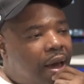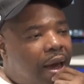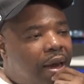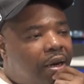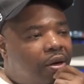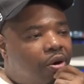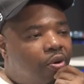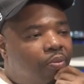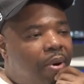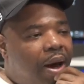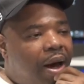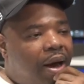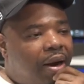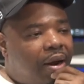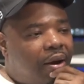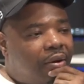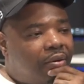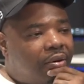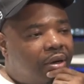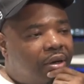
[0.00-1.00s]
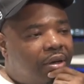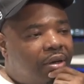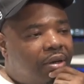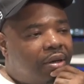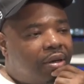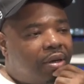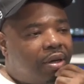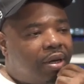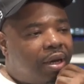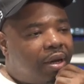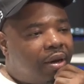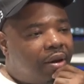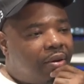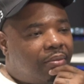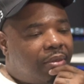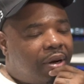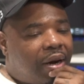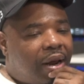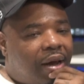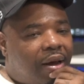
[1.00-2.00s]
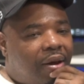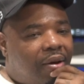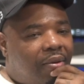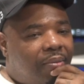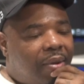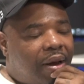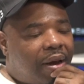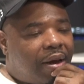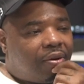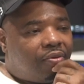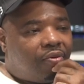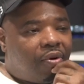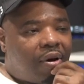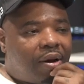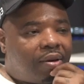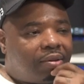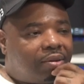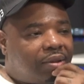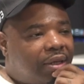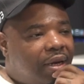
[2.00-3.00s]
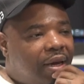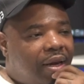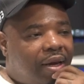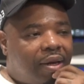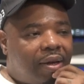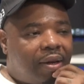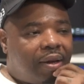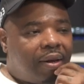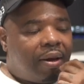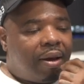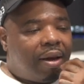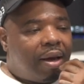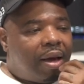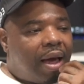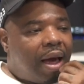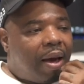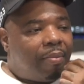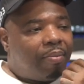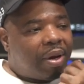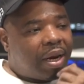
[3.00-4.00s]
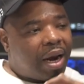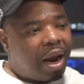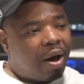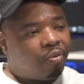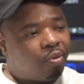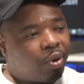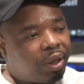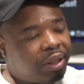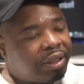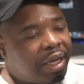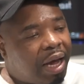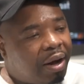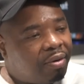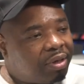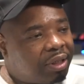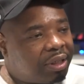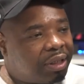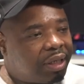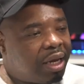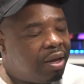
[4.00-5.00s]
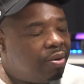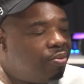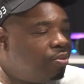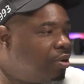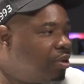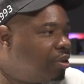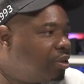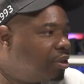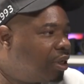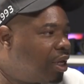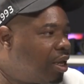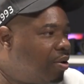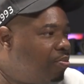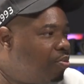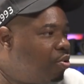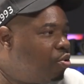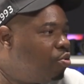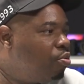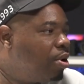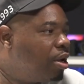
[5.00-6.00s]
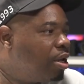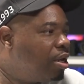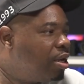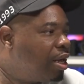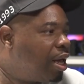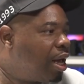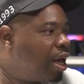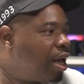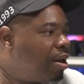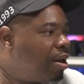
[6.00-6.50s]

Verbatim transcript: Ain't nobody out the hood help me down, man. You know what I'm saying? I mean, I reached out to Skip, Skip Boo when he came